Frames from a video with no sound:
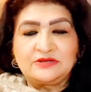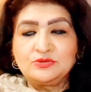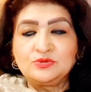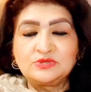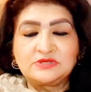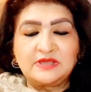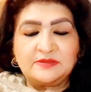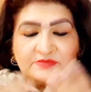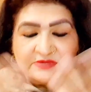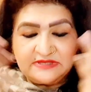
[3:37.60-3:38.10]

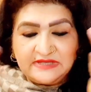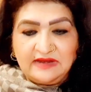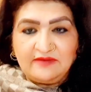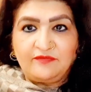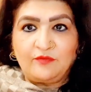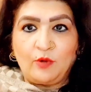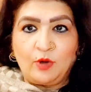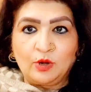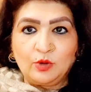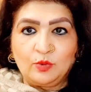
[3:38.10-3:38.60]

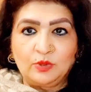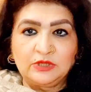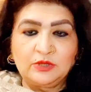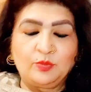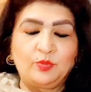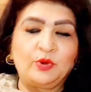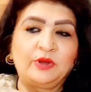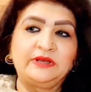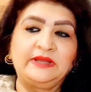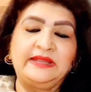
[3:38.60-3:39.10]
himself all over the
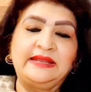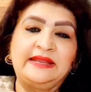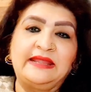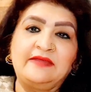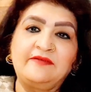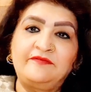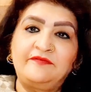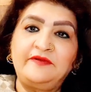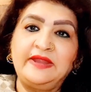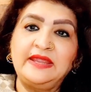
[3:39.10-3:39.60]
body, and
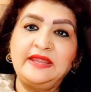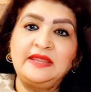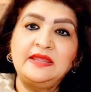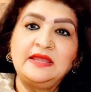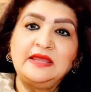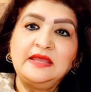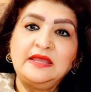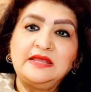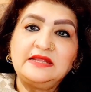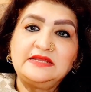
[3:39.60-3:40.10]

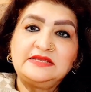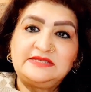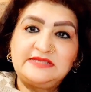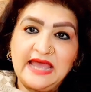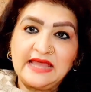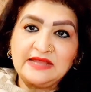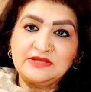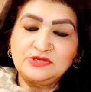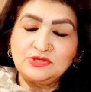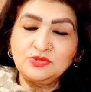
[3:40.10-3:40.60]
every
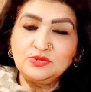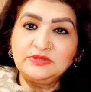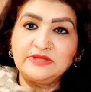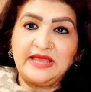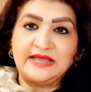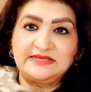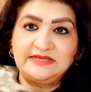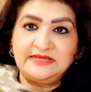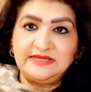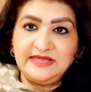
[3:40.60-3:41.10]
tattoo
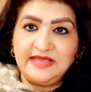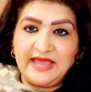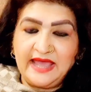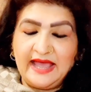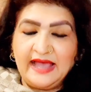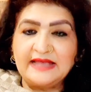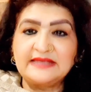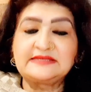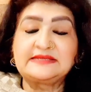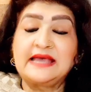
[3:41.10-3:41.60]
that he
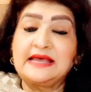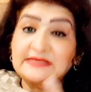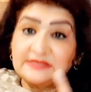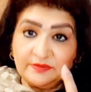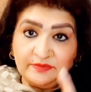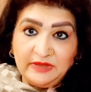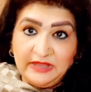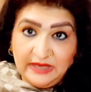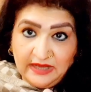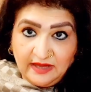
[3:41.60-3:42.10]
has a
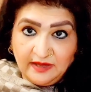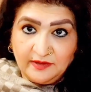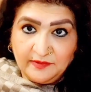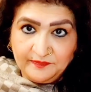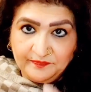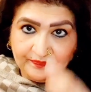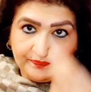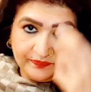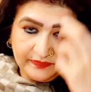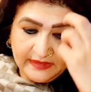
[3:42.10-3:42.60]
meaning.
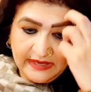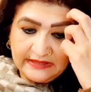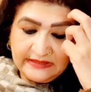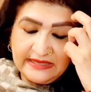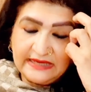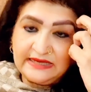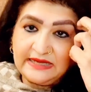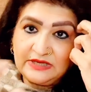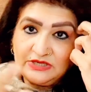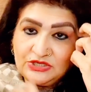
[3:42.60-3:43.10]

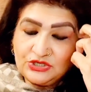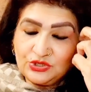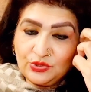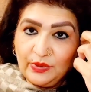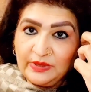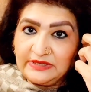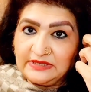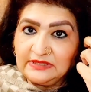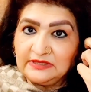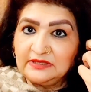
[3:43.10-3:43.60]
They didn't show
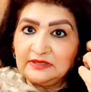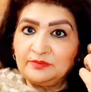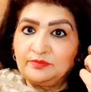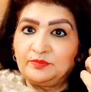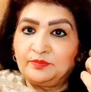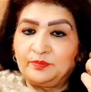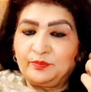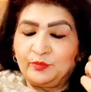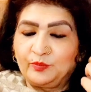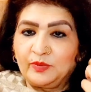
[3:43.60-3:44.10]
it in the
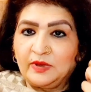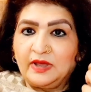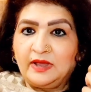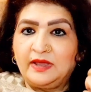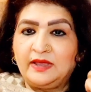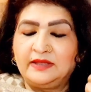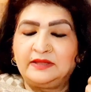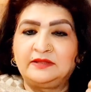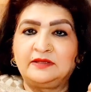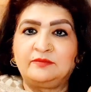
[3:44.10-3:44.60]

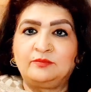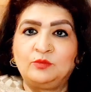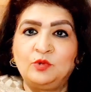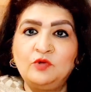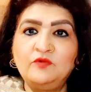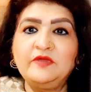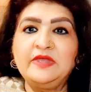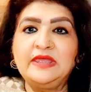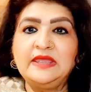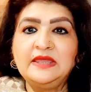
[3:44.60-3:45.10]

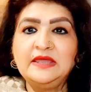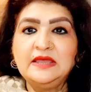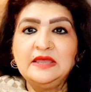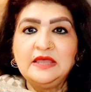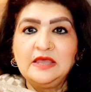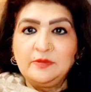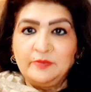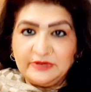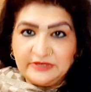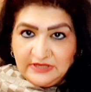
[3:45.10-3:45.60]
movie,
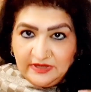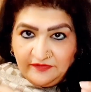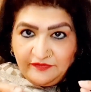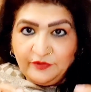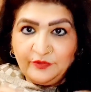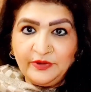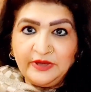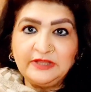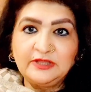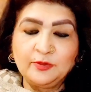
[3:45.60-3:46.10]
but if
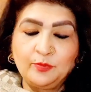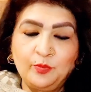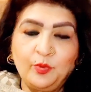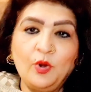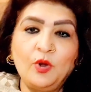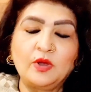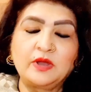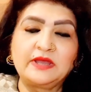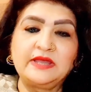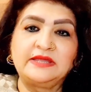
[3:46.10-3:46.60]
you read the
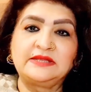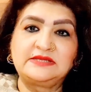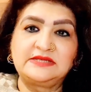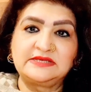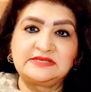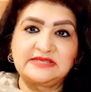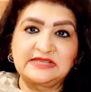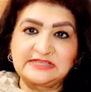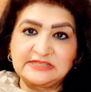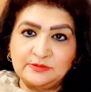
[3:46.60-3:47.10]
book, it
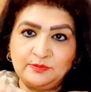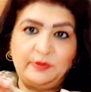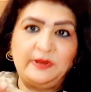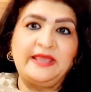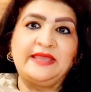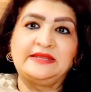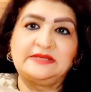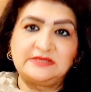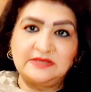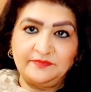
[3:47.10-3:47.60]
is
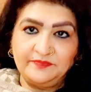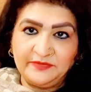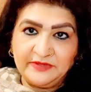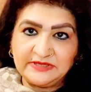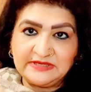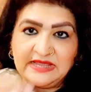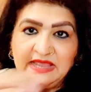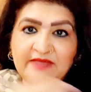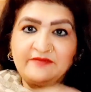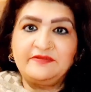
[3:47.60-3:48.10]
explained
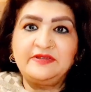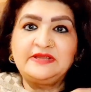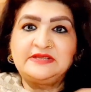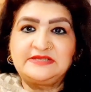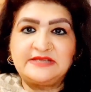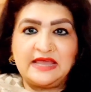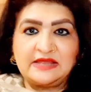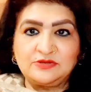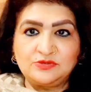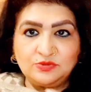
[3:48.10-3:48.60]
that every
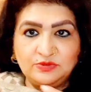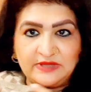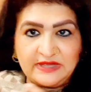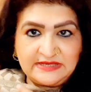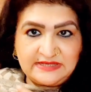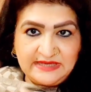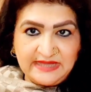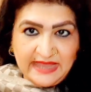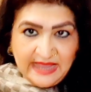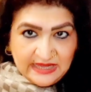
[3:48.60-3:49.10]
tattoo
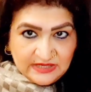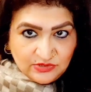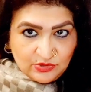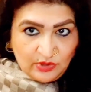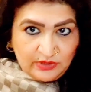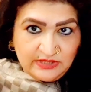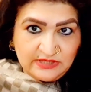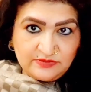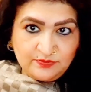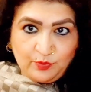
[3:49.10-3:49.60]
that he has
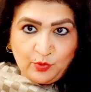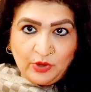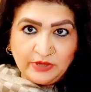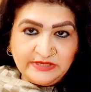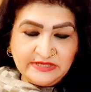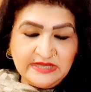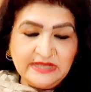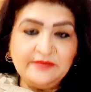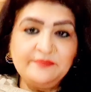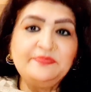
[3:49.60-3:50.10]
on his
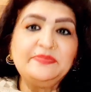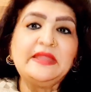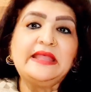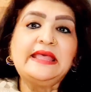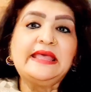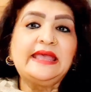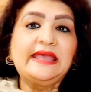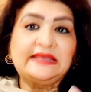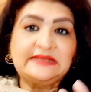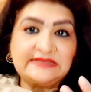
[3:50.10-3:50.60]
body,
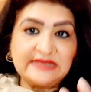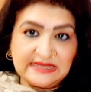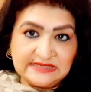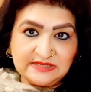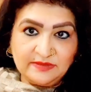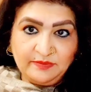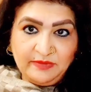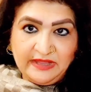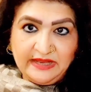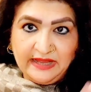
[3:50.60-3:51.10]
it has
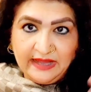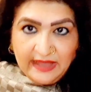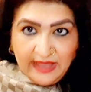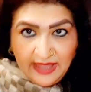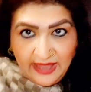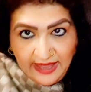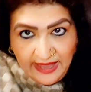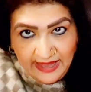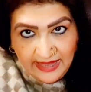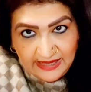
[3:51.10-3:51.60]
a meaning.
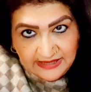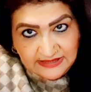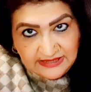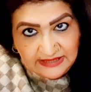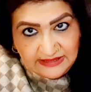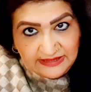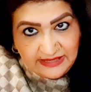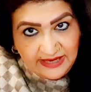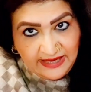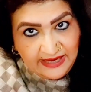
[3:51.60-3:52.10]
And
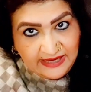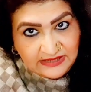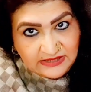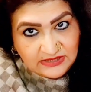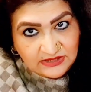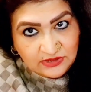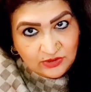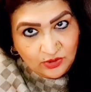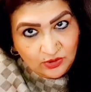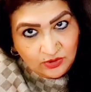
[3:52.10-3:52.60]
in the end,